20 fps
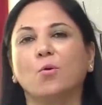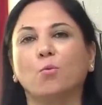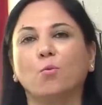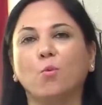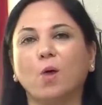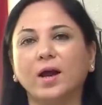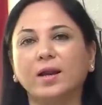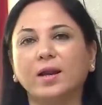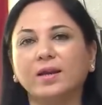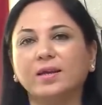
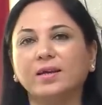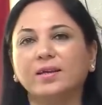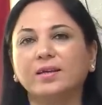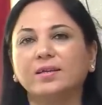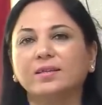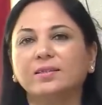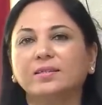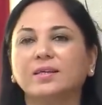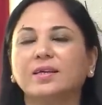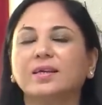One
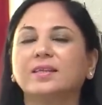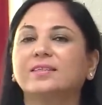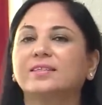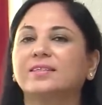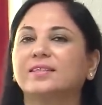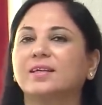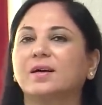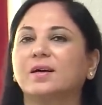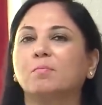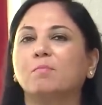is
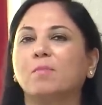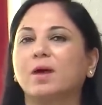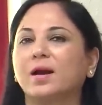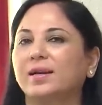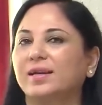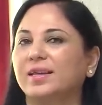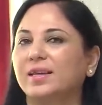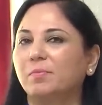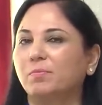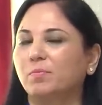it's a
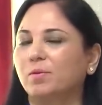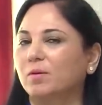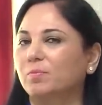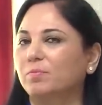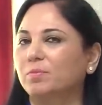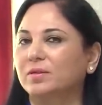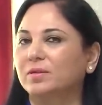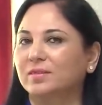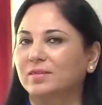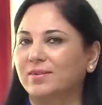
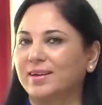multi-purpose